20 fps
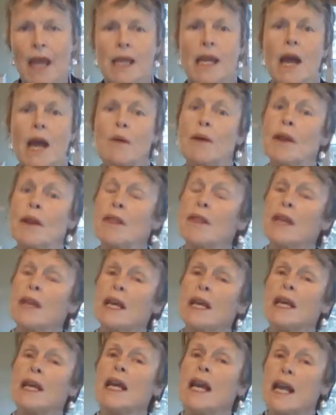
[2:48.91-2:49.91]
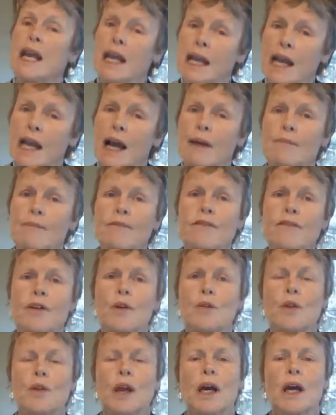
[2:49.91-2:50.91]
Now in the income
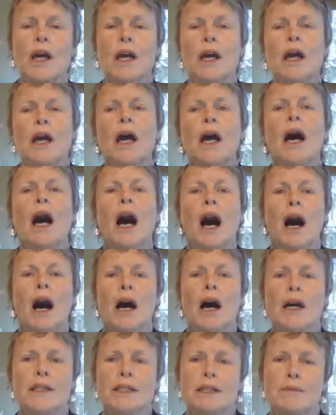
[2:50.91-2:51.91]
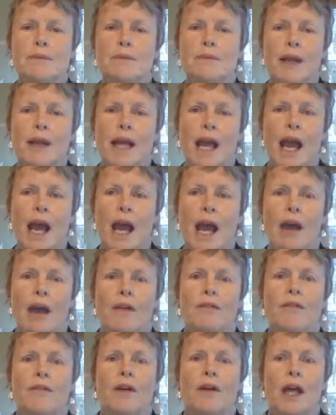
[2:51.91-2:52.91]
folder, I simply have